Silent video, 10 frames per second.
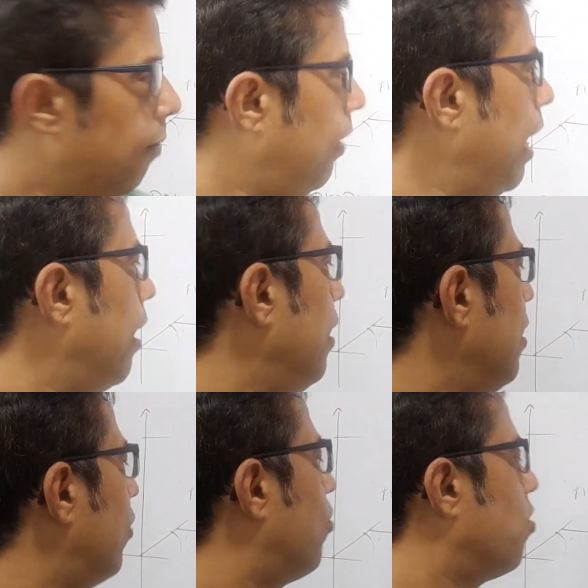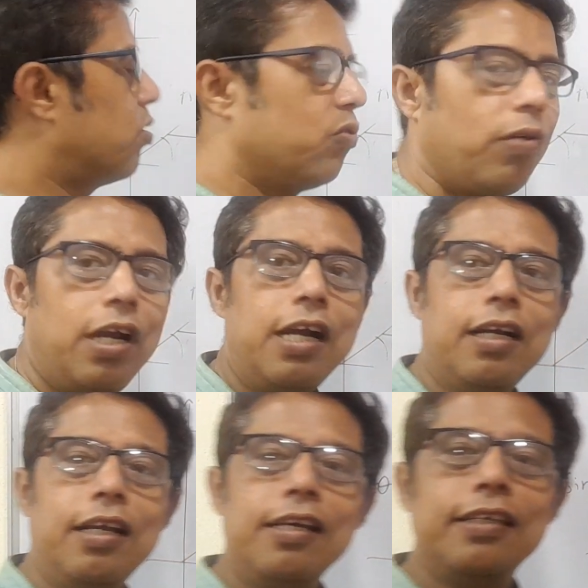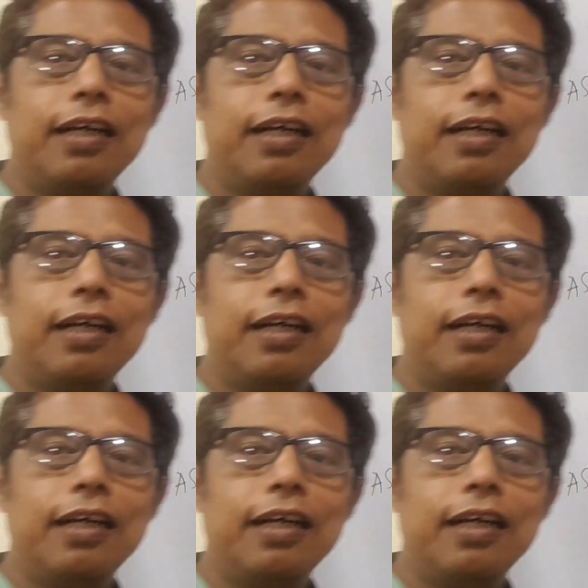Okay, cos 180 is